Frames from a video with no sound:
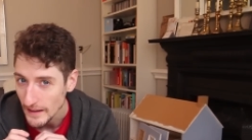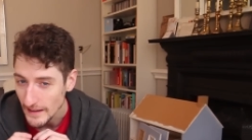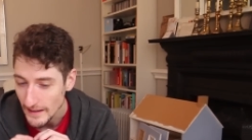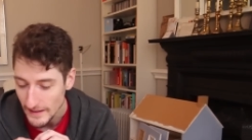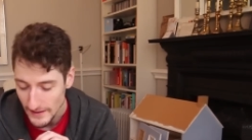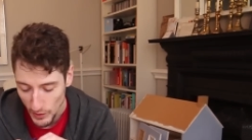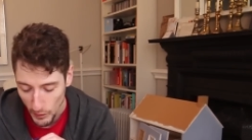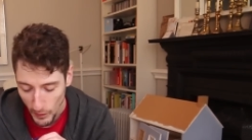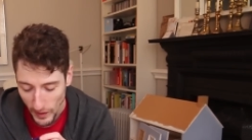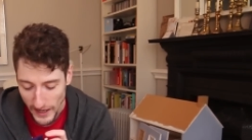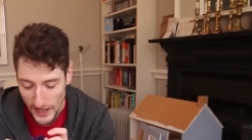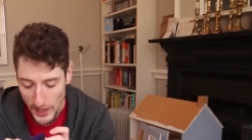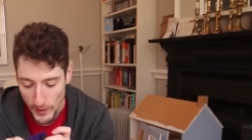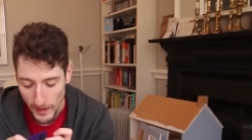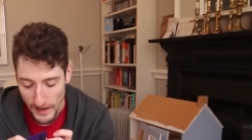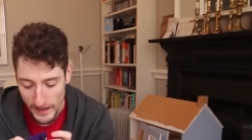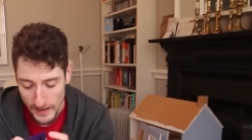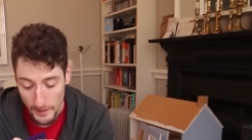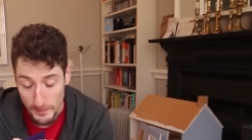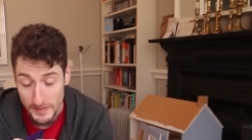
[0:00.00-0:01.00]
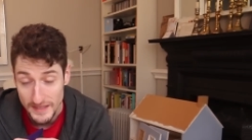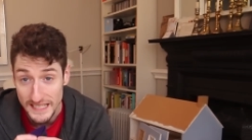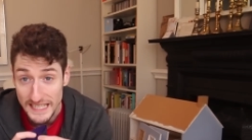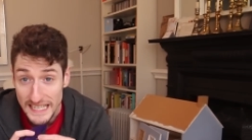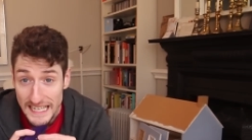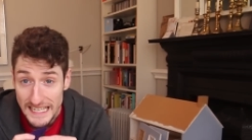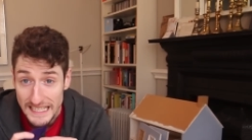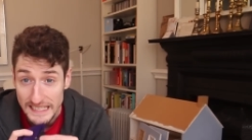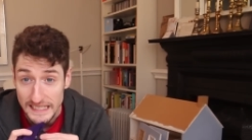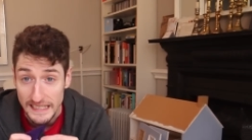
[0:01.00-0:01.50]
is the way you end up
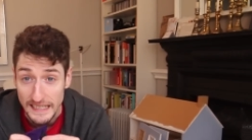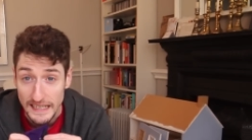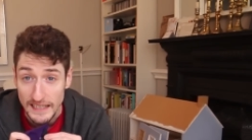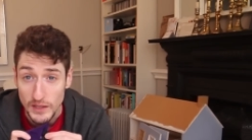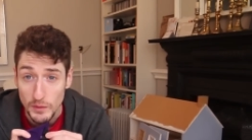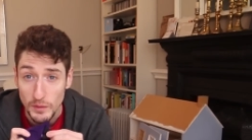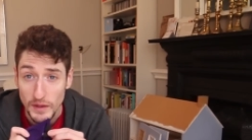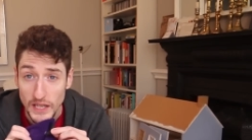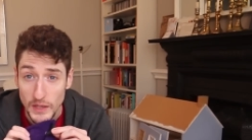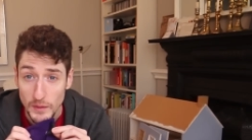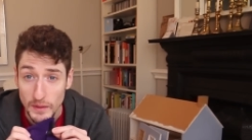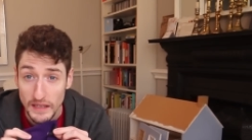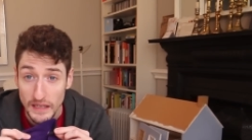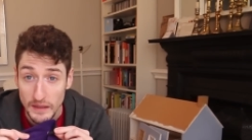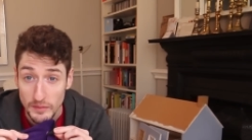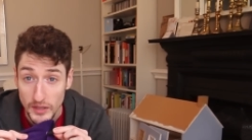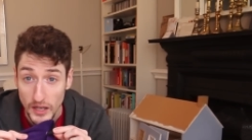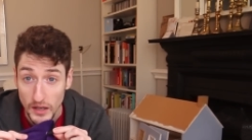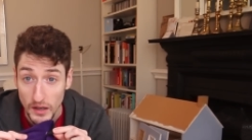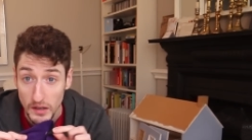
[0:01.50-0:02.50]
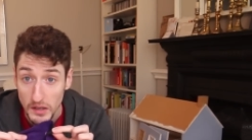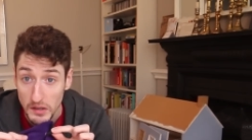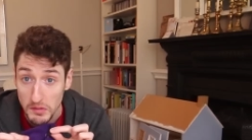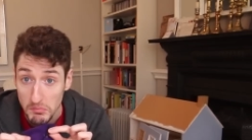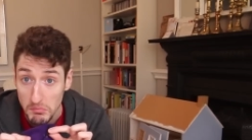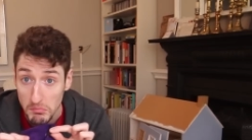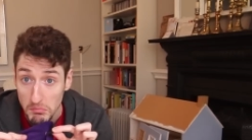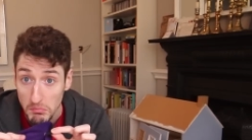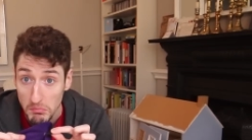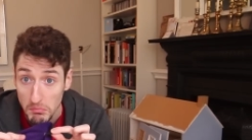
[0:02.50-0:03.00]
teasing it, the way you end up
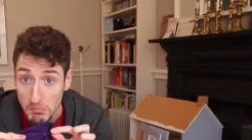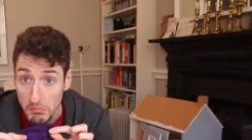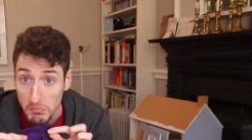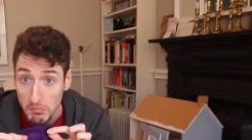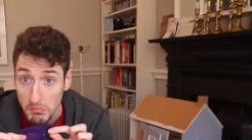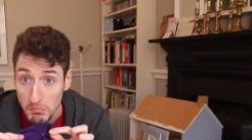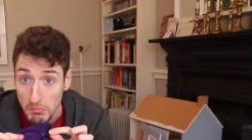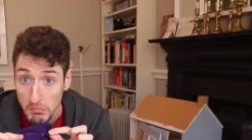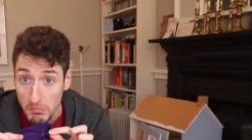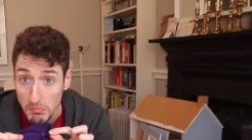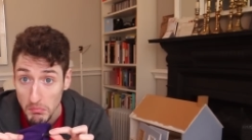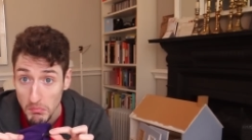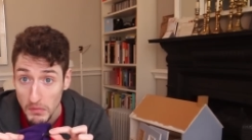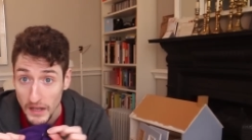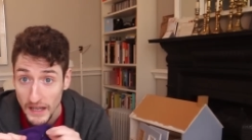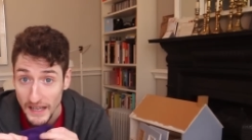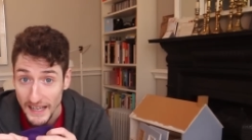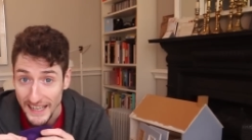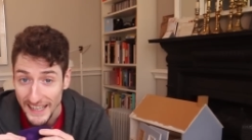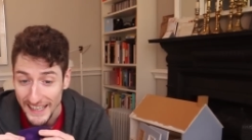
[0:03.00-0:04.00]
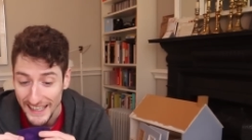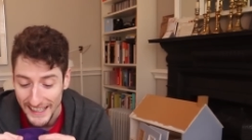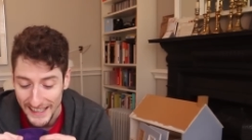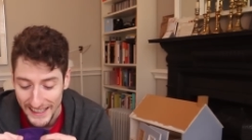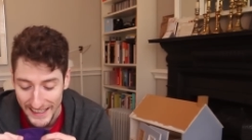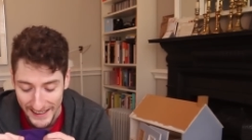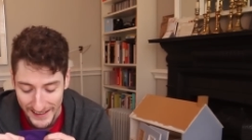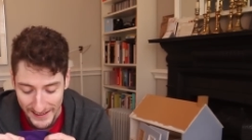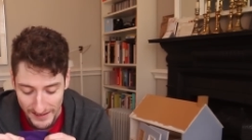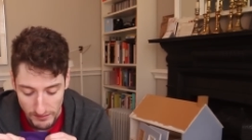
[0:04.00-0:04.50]
going,
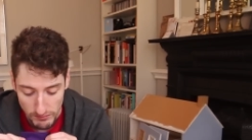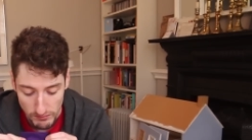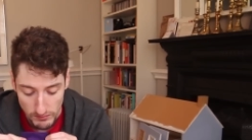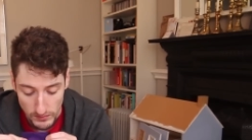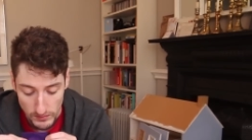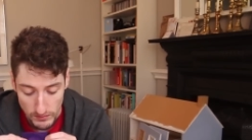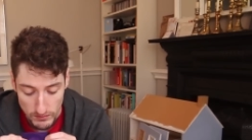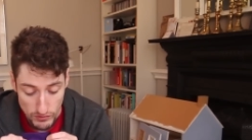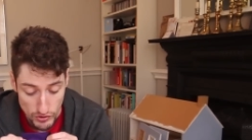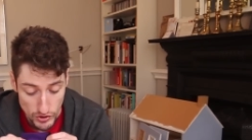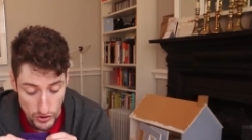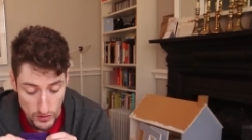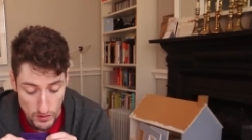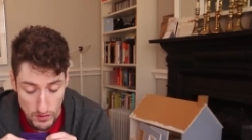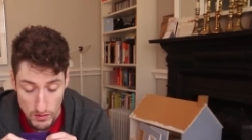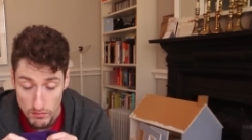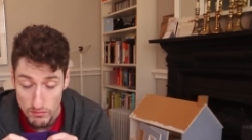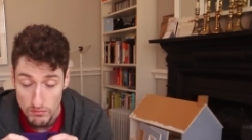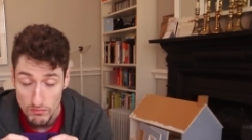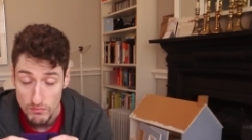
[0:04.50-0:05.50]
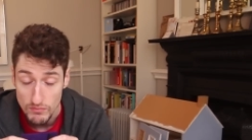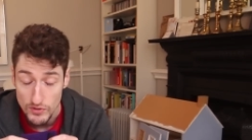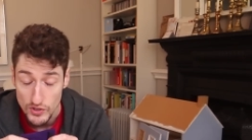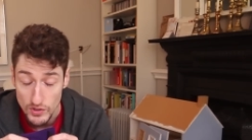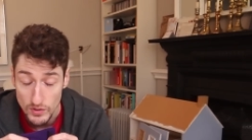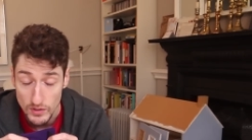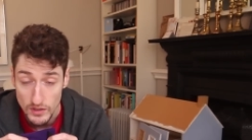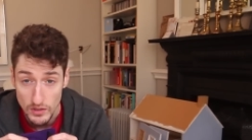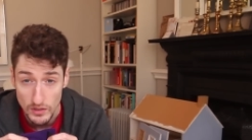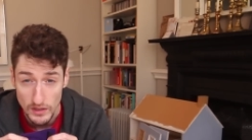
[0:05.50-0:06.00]
you know, sure,
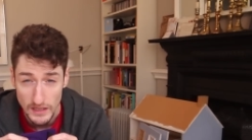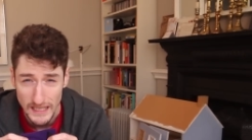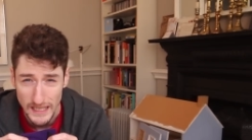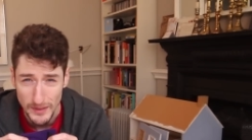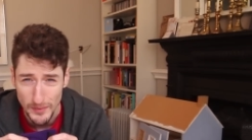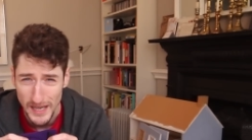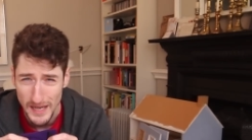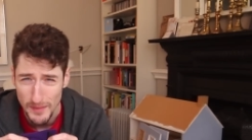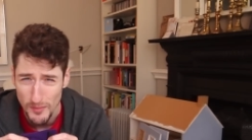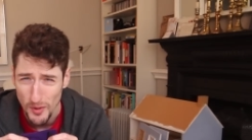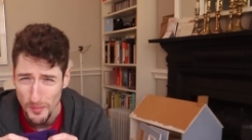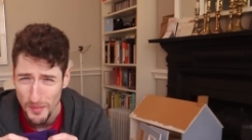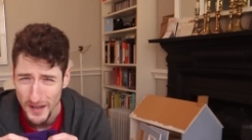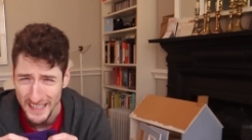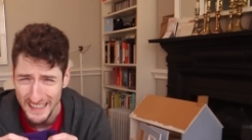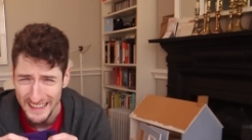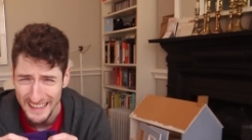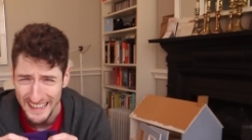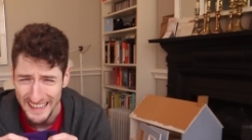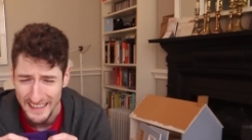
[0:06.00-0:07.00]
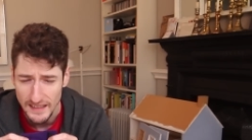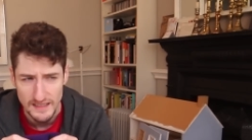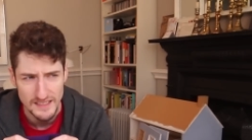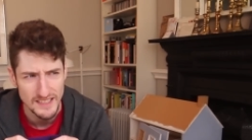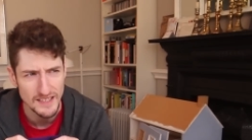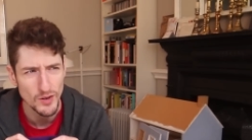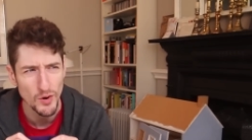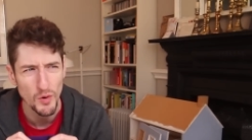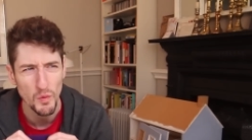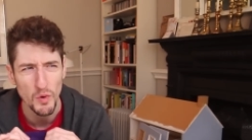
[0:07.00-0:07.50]
sure you're not going to give me any more money than that?
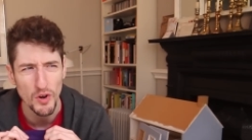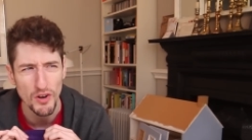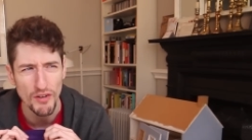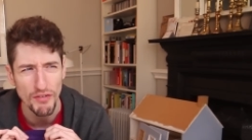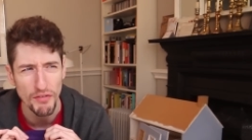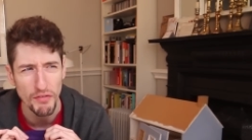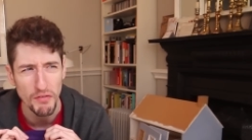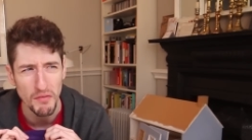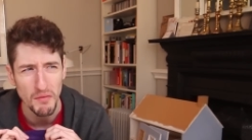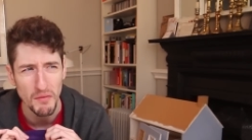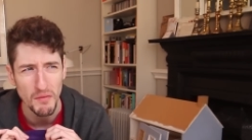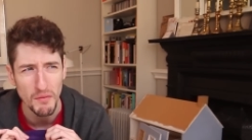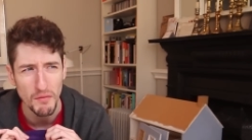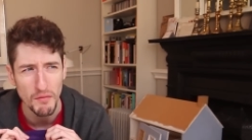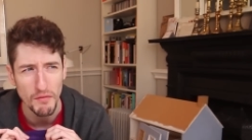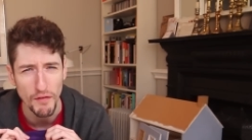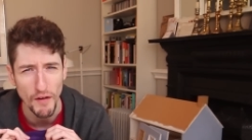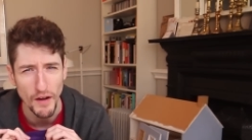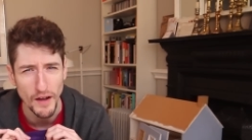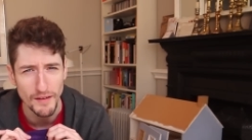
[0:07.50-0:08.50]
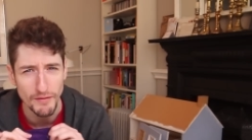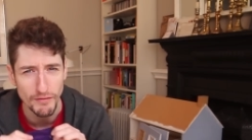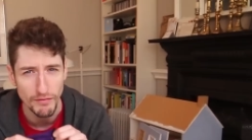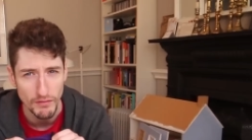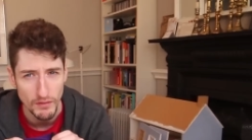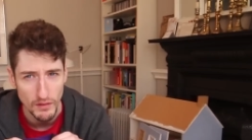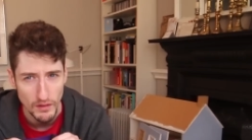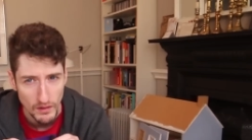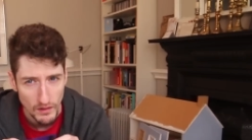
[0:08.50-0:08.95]
Is it not worth five?